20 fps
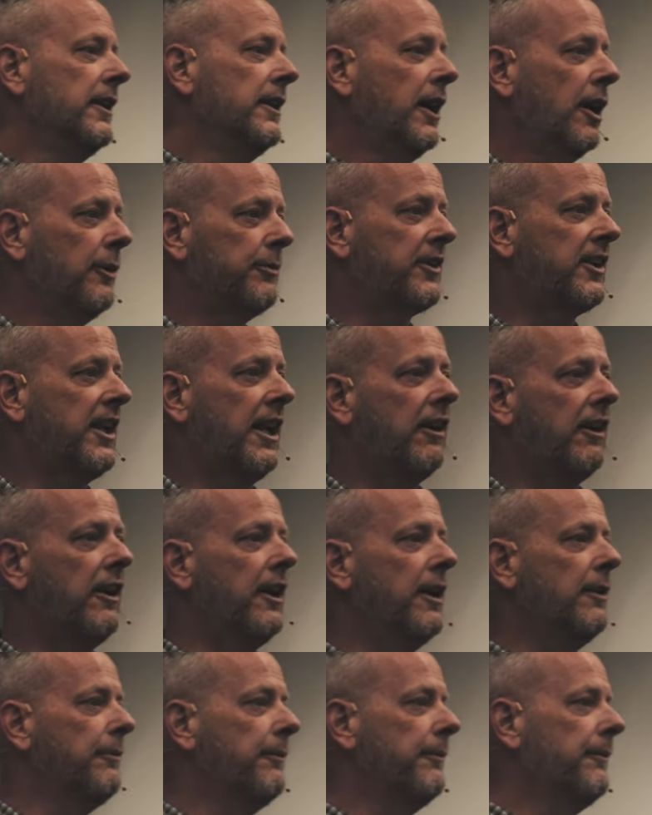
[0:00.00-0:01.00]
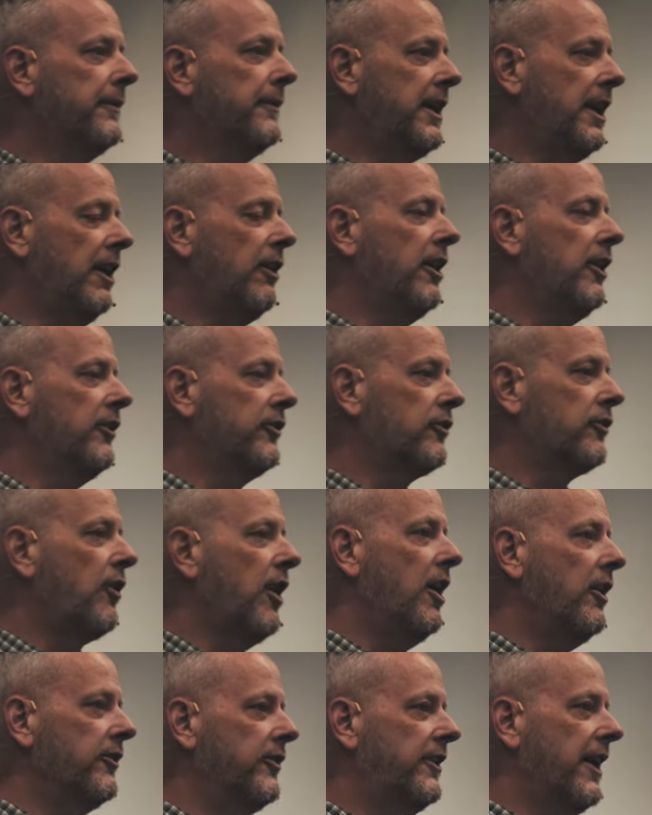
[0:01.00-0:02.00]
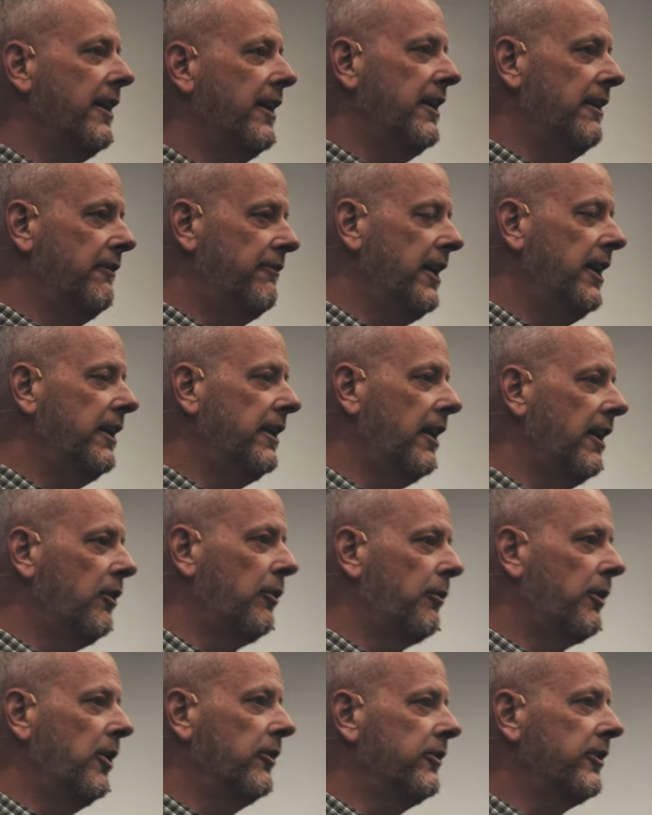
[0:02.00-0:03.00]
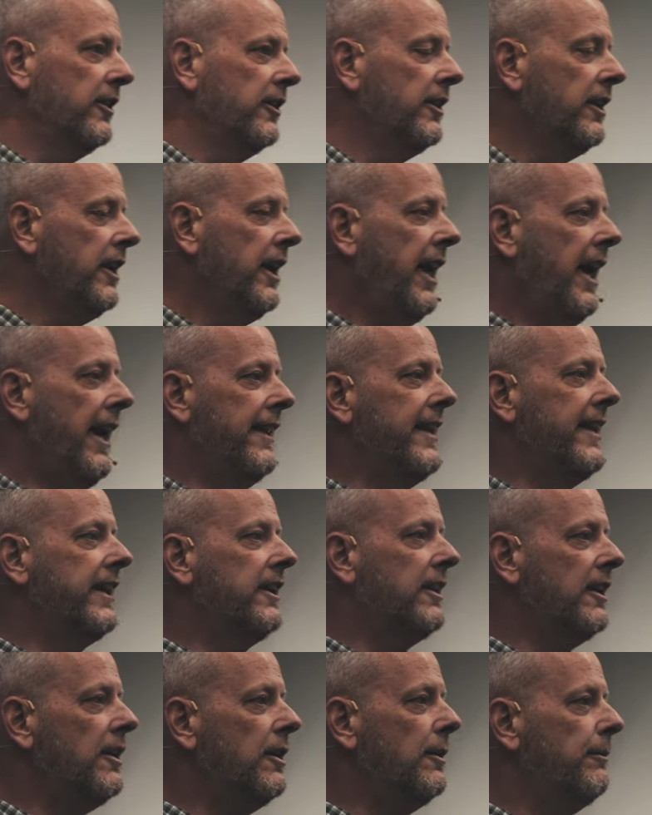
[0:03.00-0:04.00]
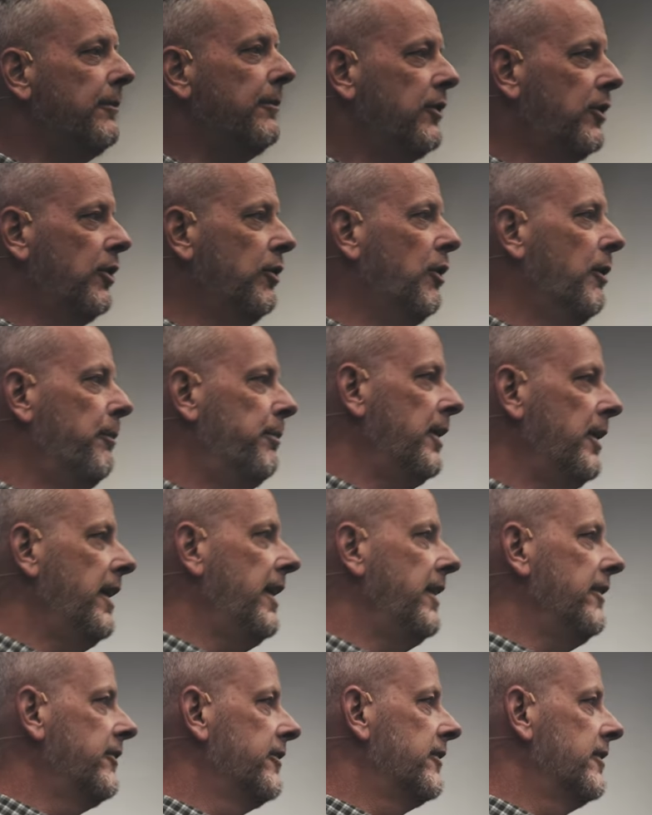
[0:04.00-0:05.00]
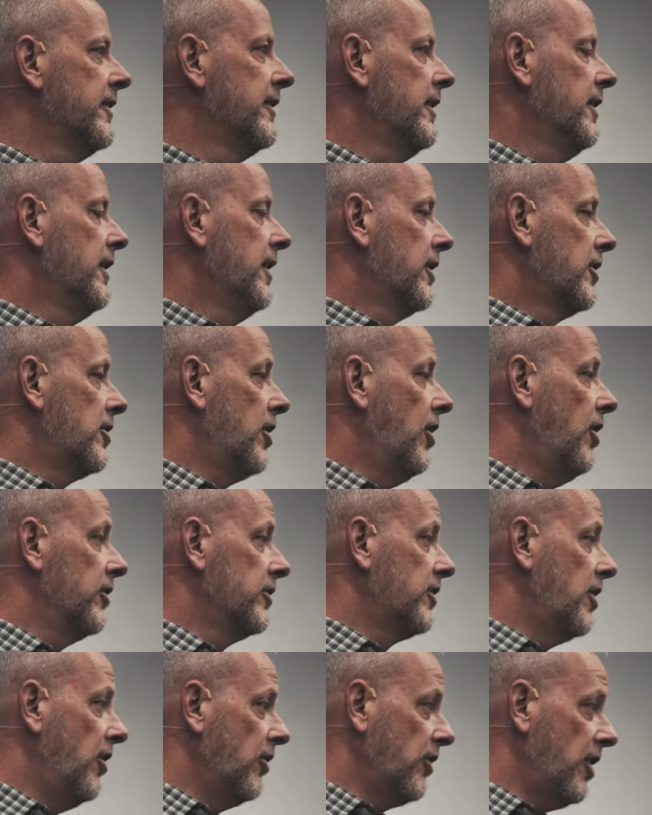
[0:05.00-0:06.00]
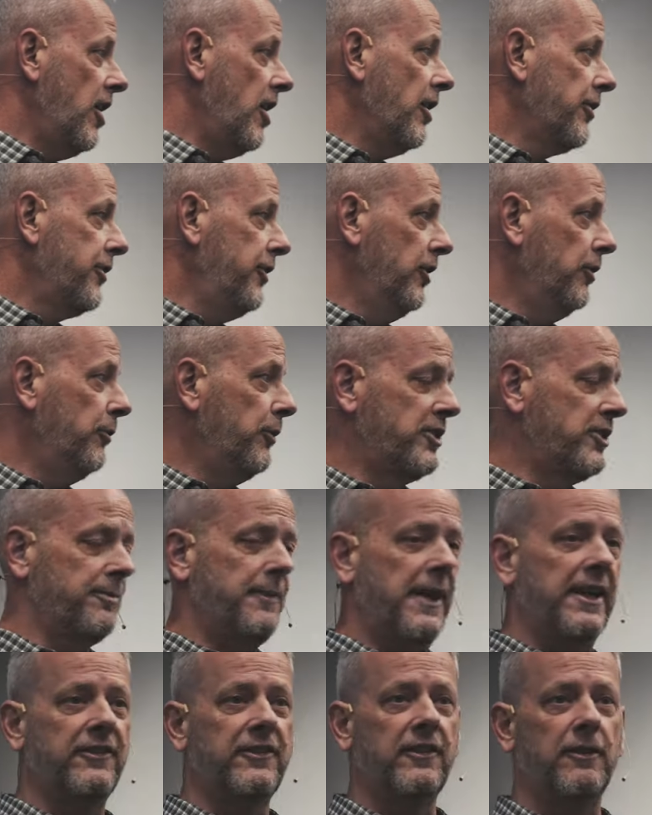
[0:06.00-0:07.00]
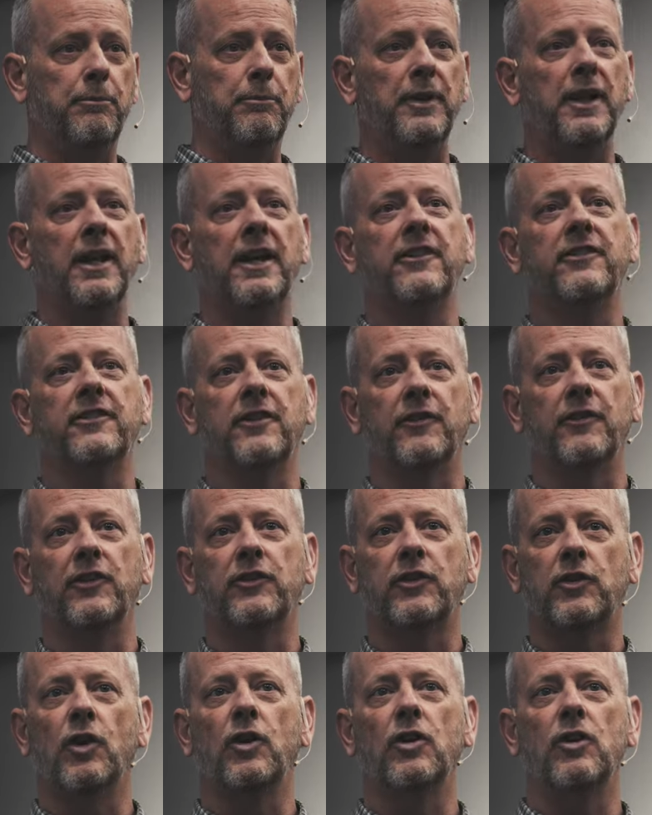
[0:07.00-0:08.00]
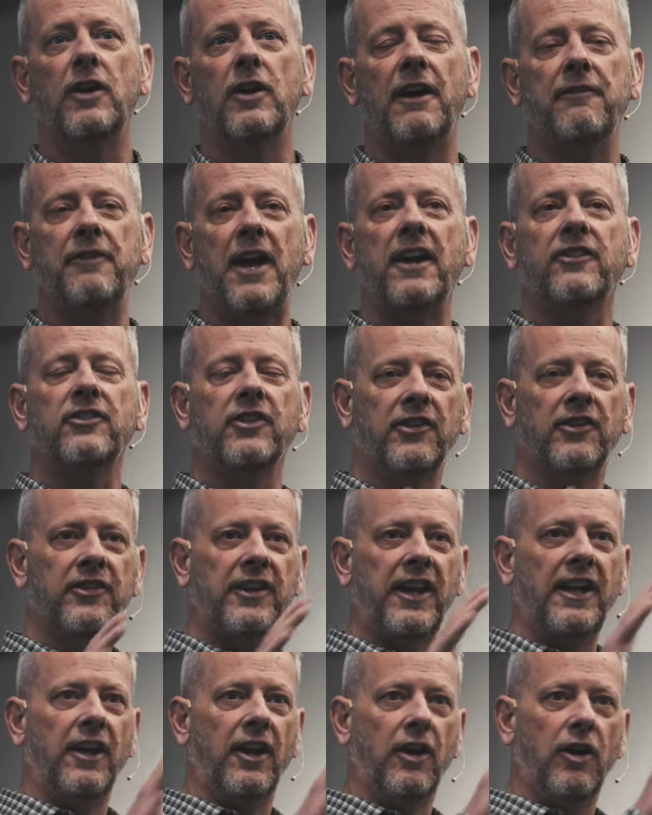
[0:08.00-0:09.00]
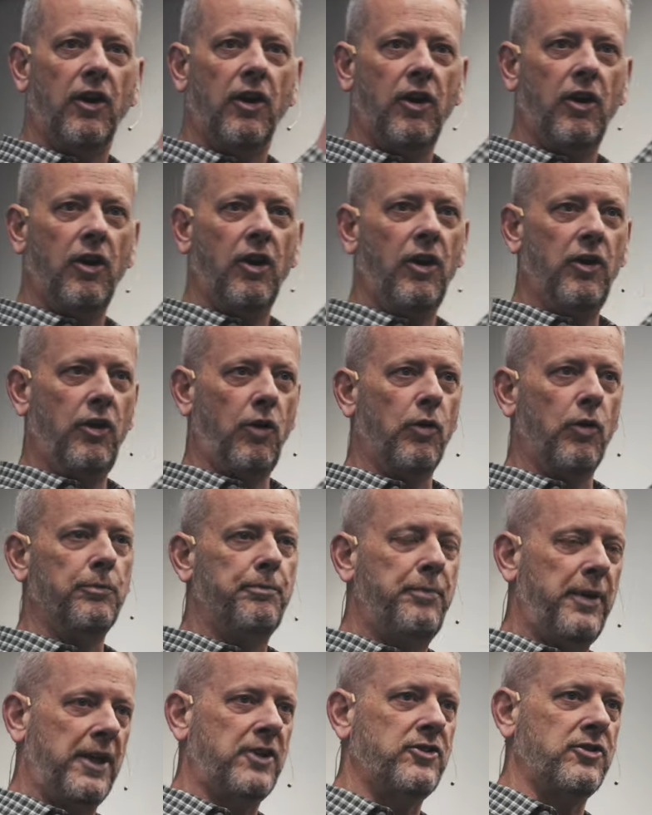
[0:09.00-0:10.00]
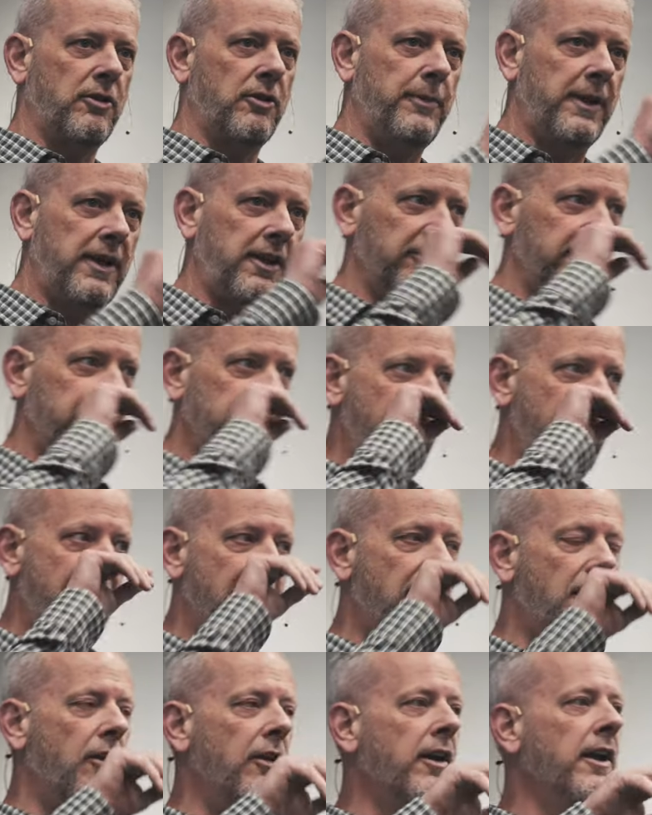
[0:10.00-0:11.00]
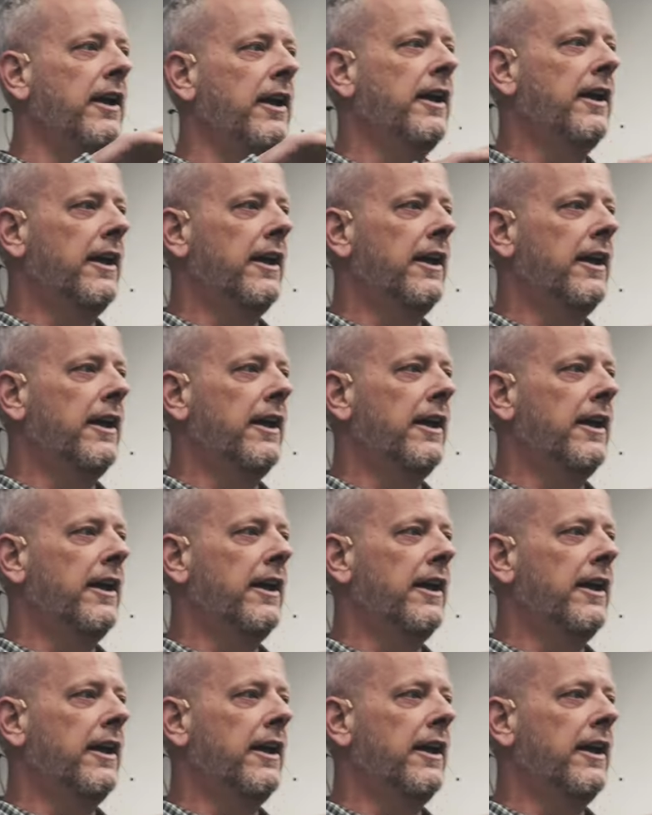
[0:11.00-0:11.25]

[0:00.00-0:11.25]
helps carry him, carry his cross down the Via Dolorosa, and they come to a place called Golgotha, which means the place of the skull. I've actually seen a, a, an old picture because now